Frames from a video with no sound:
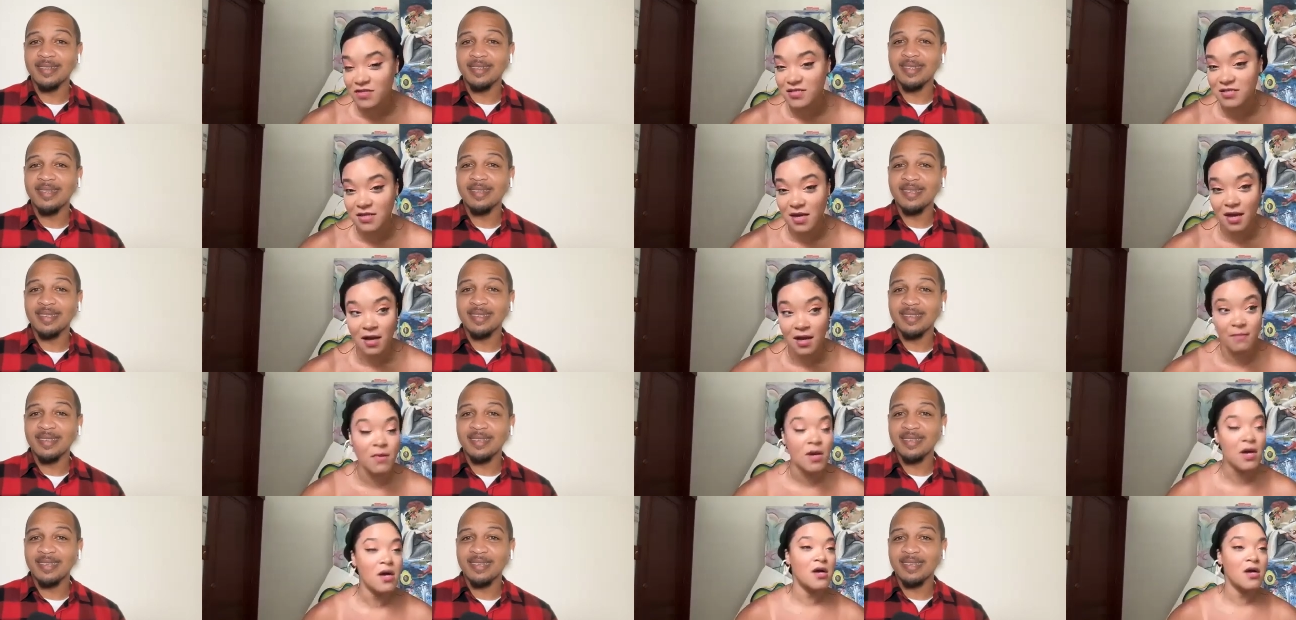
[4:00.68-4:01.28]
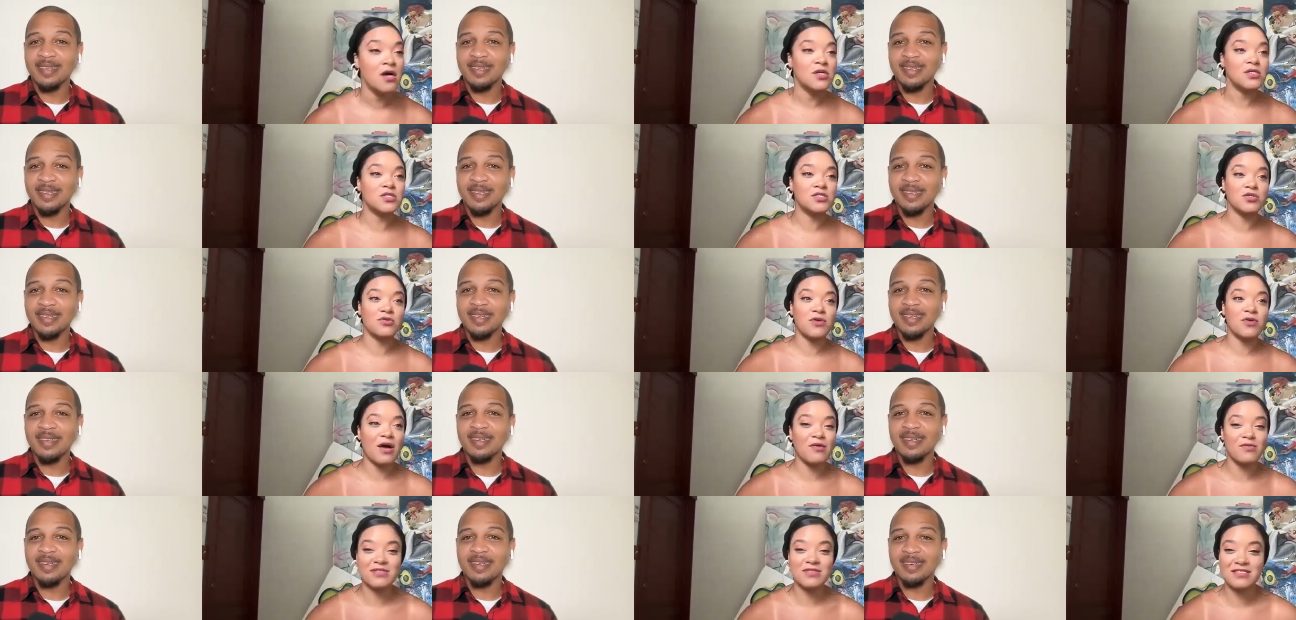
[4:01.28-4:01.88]
Speaker 1: the time so
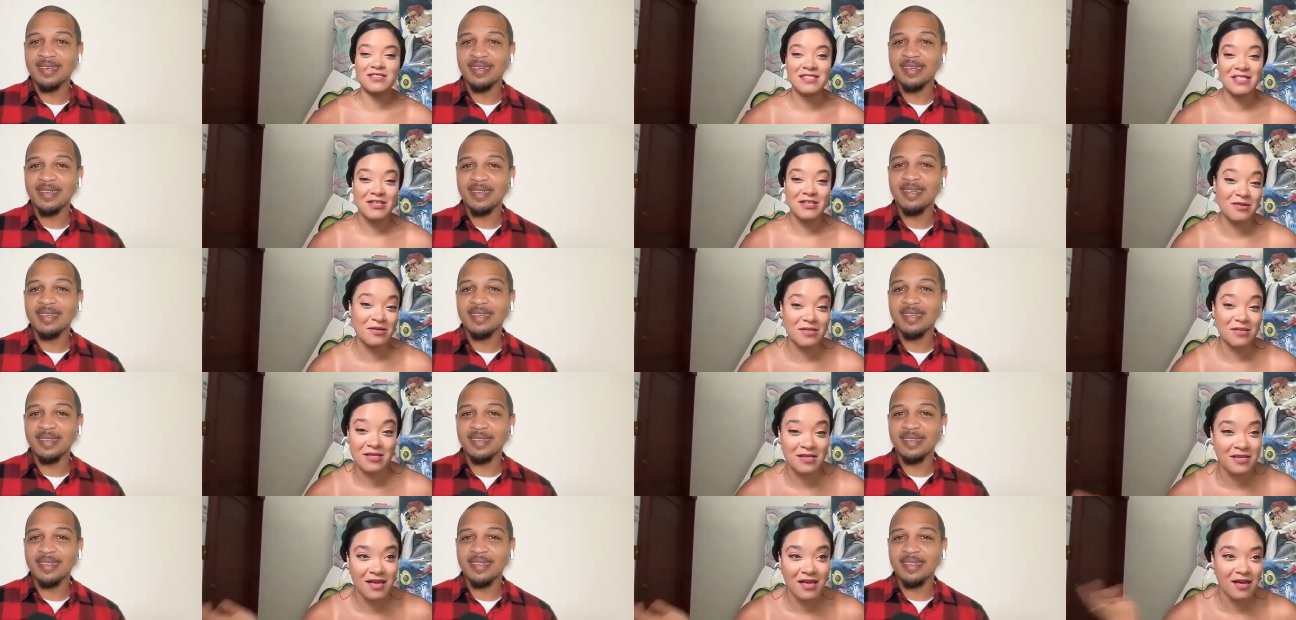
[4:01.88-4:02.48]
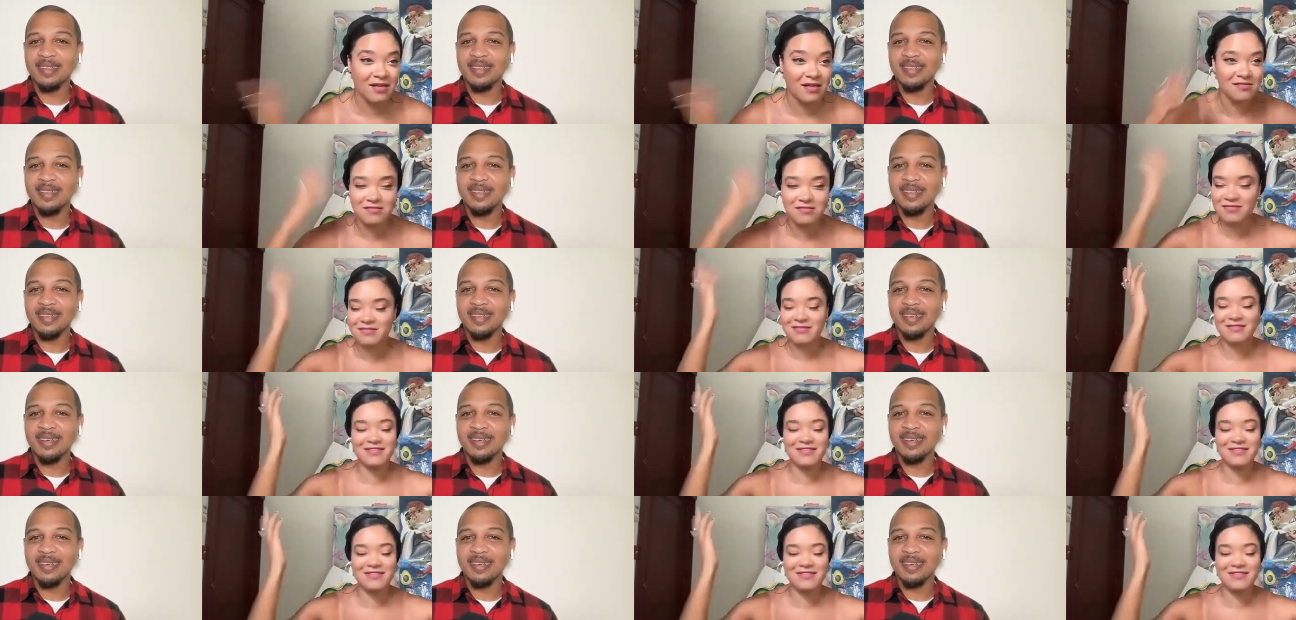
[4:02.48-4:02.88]
i was literally uh,